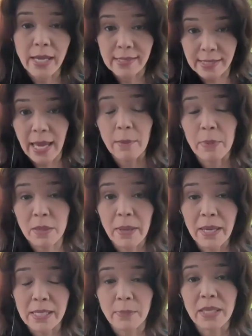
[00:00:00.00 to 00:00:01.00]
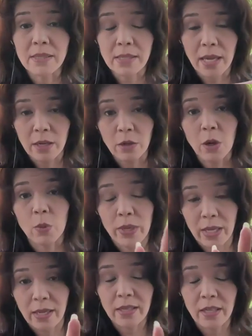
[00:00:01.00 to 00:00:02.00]
and escape into basements and go,
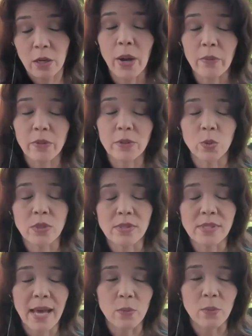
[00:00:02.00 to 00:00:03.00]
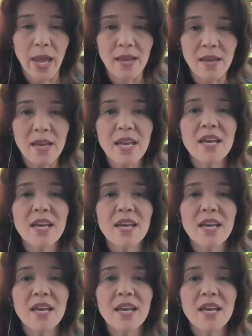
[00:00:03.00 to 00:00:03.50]
go out the doors that way.